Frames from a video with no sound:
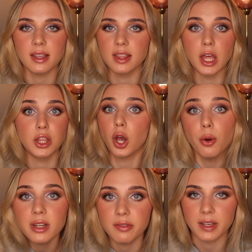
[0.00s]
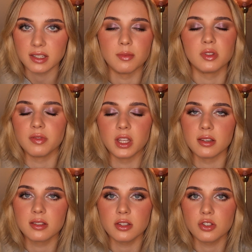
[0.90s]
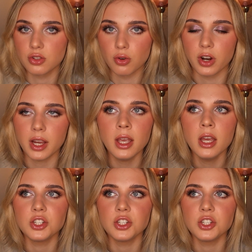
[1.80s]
And they're the only victims of this story.